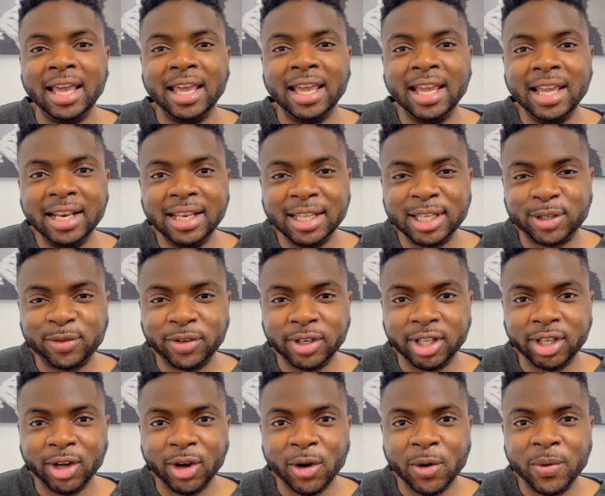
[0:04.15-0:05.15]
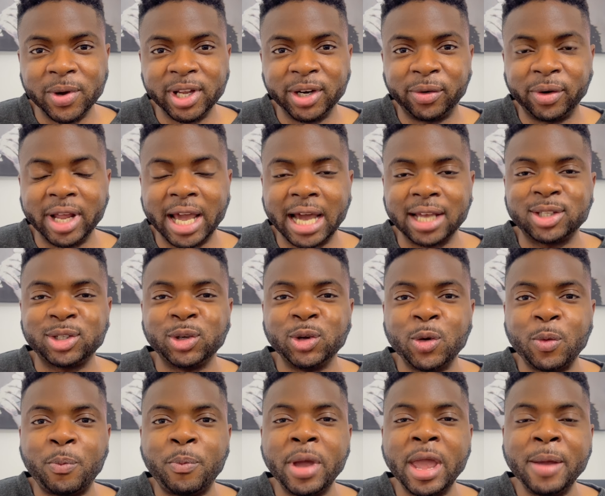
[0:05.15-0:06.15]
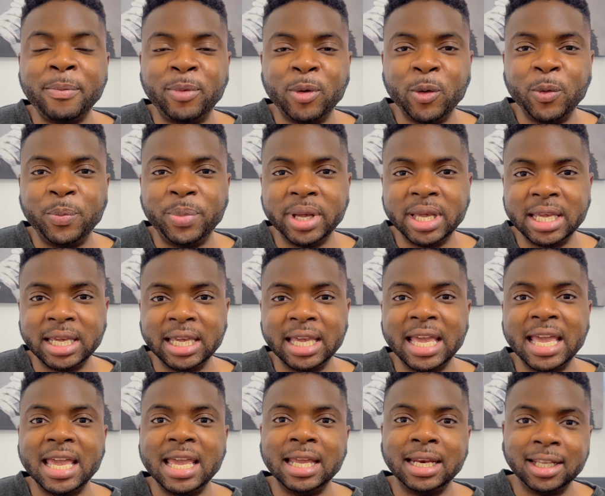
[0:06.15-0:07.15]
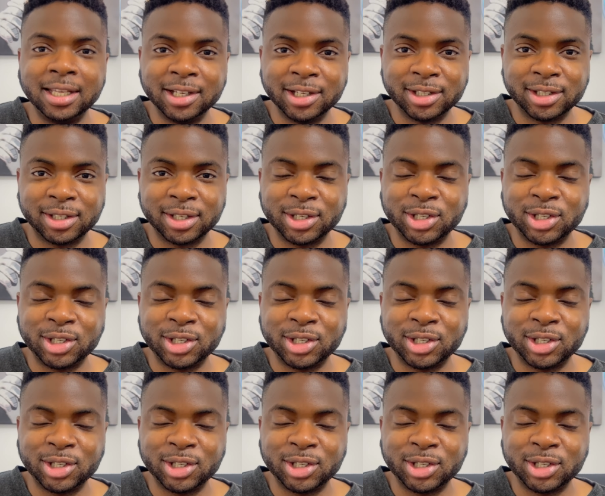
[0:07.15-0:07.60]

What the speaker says: In this video, we're going to react to people being idiots,